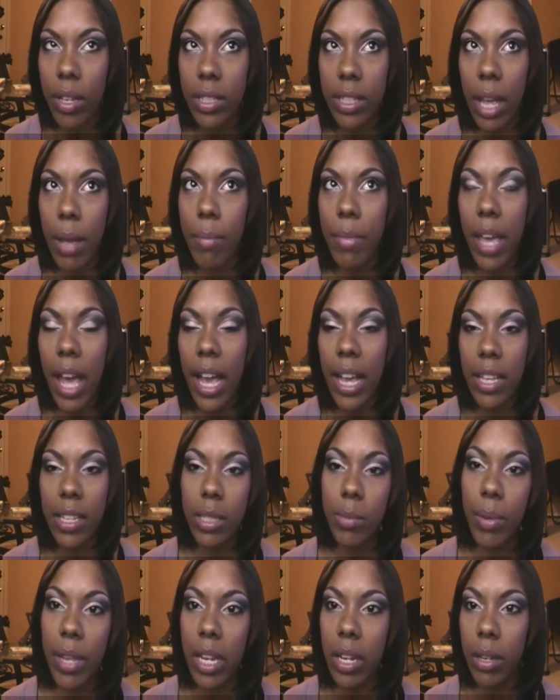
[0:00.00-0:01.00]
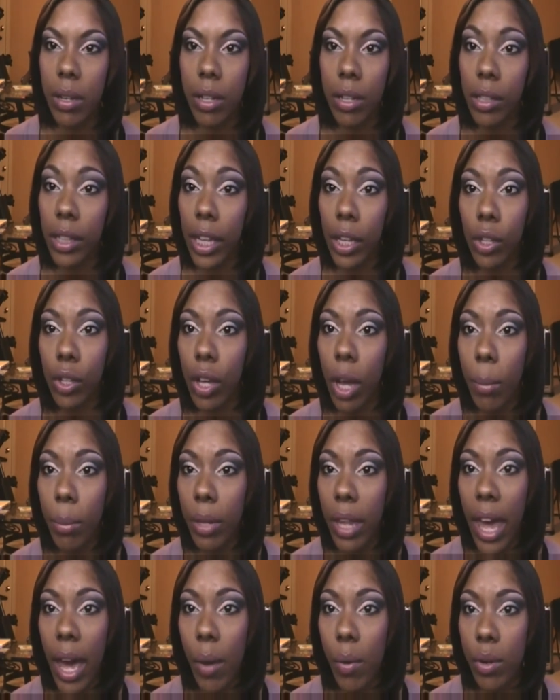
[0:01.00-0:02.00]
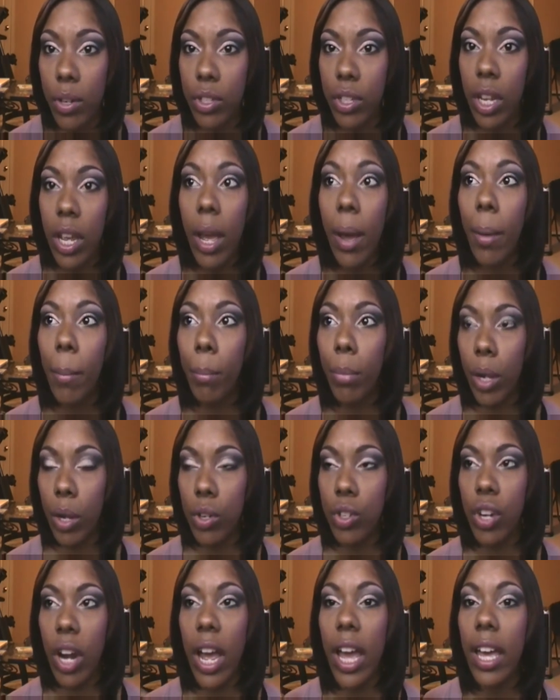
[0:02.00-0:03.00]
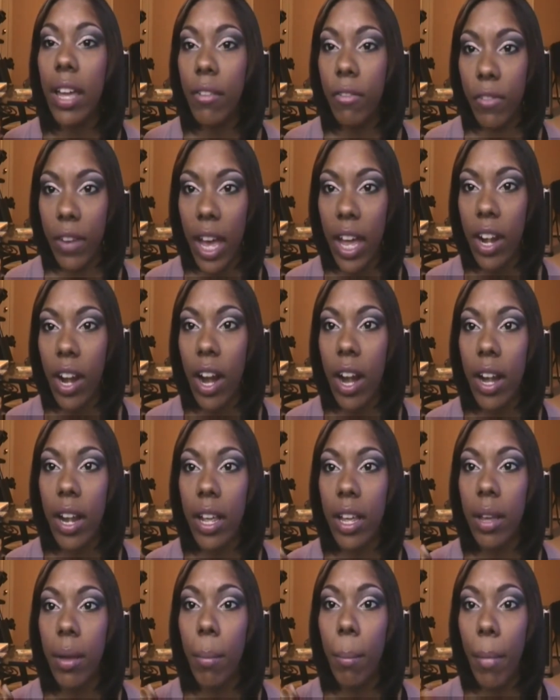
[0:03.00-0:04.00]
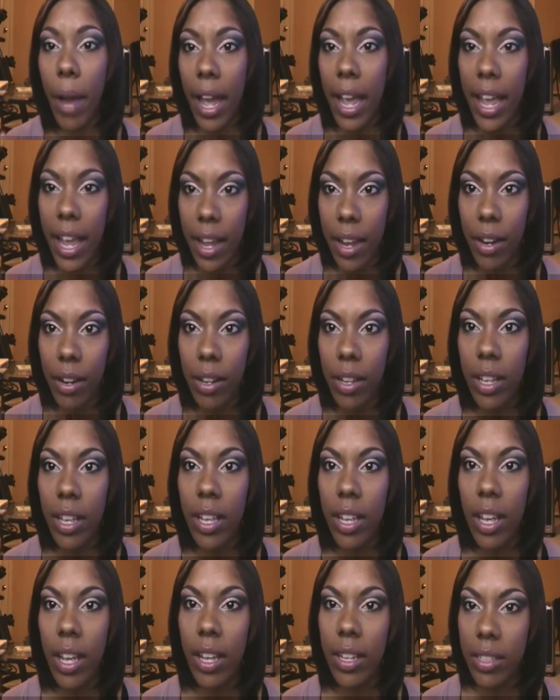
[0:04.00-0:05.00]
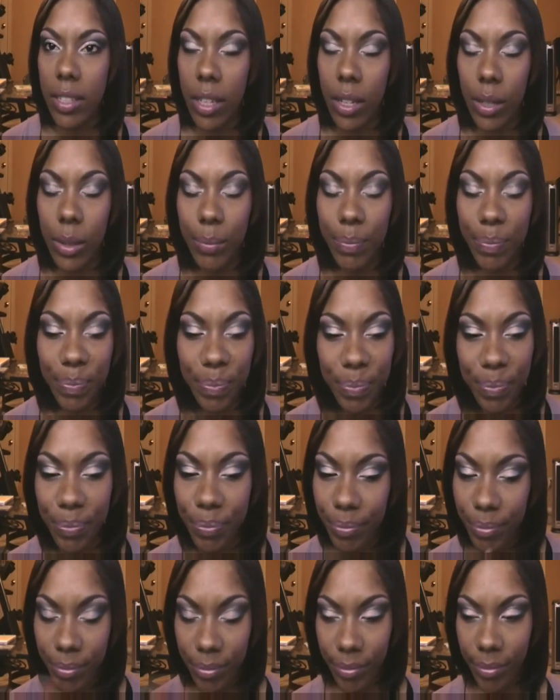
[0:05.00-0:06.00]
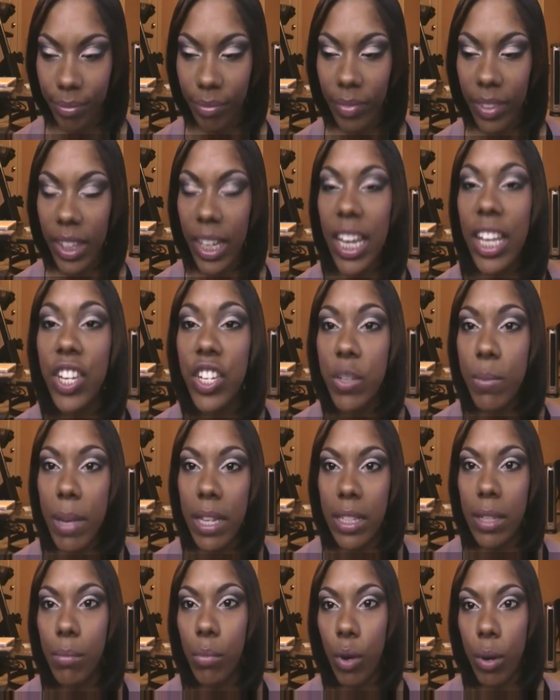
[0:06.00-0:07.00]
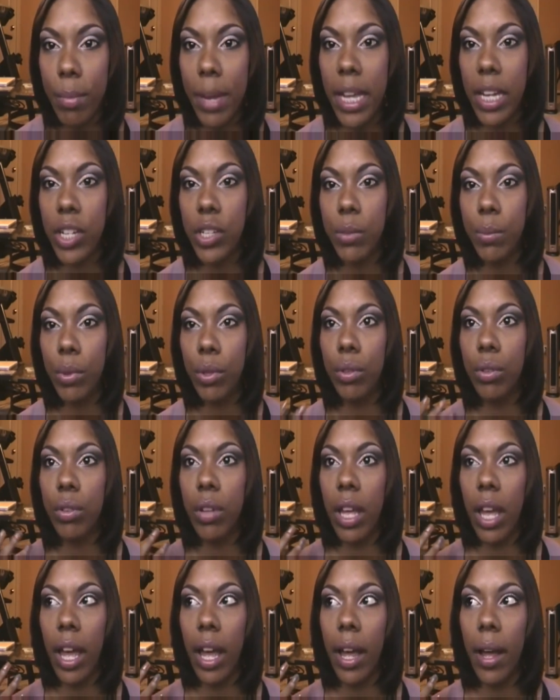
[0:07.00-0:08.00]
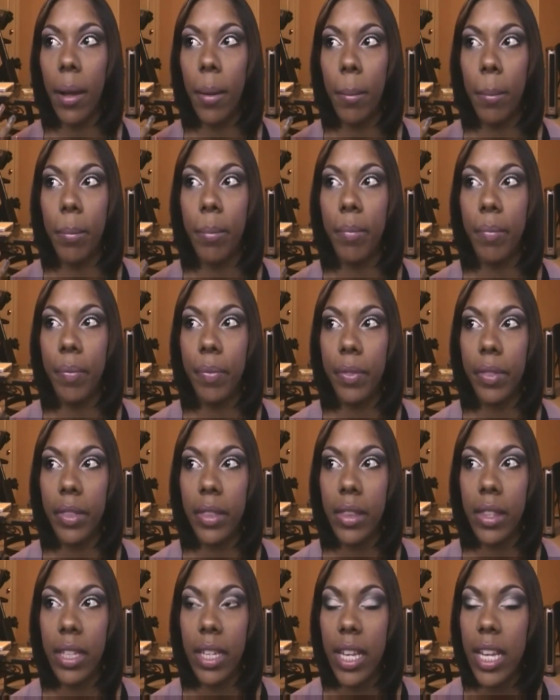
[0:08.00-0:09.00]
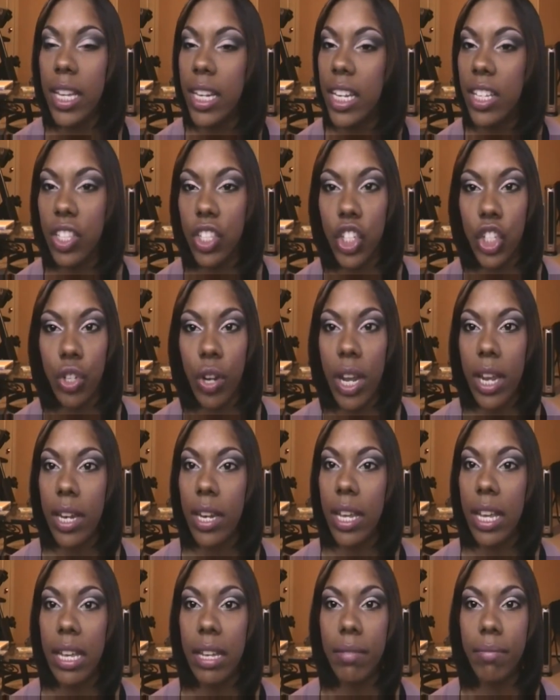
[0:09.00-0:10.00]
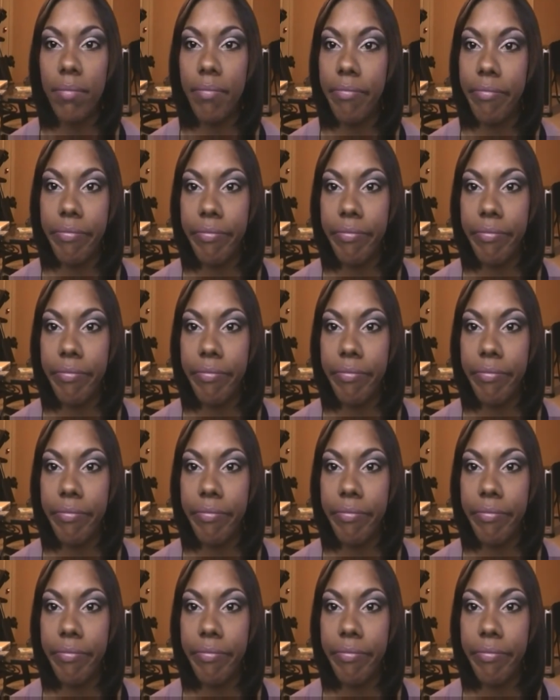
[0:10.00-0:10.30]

because I mean I could spend like a couple hours blow drying and flat ironing my hair so it just makes it more manageable. Um, it doesn't straighten it,